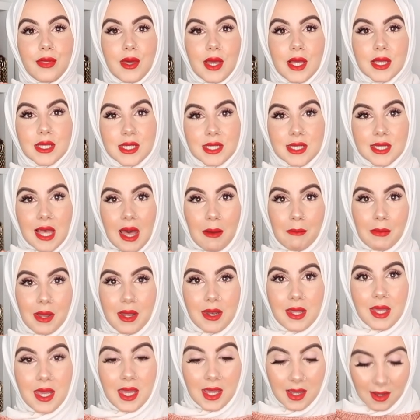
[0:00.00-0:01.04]
This
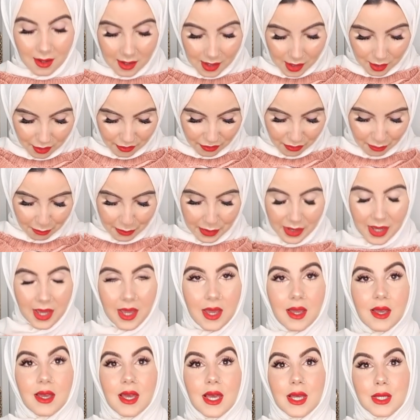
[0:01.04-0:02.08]
salmon-y kind of
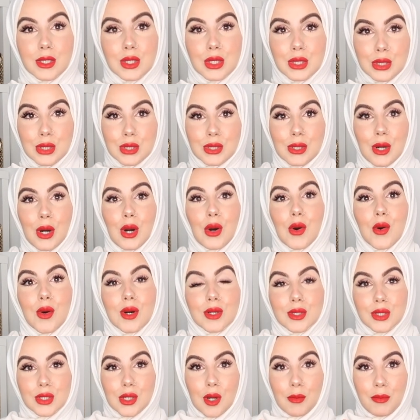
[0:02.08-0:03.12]
pink is so
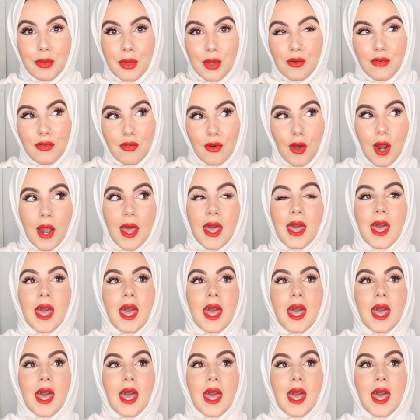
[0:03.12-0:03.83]
beautiful.